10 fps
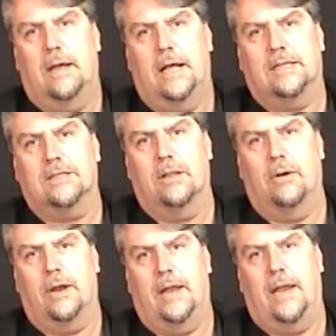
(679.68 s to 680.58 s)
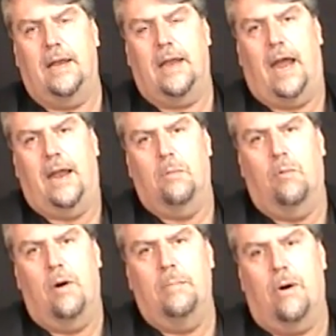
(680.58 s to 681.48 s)
it's loaded in, and in
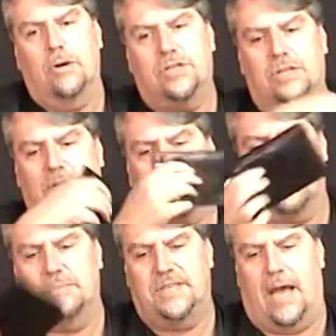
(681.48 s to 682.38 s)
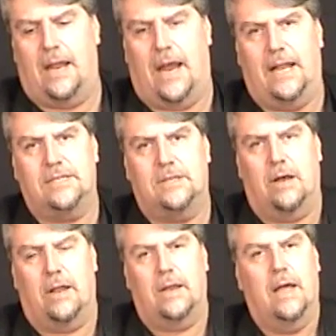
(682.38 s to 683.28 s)
one motion this comes out and it's
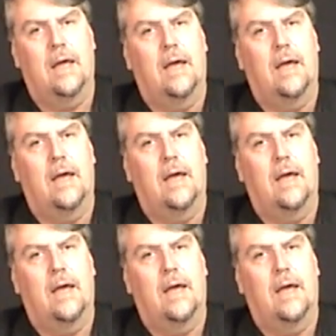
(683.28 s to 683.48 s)
done.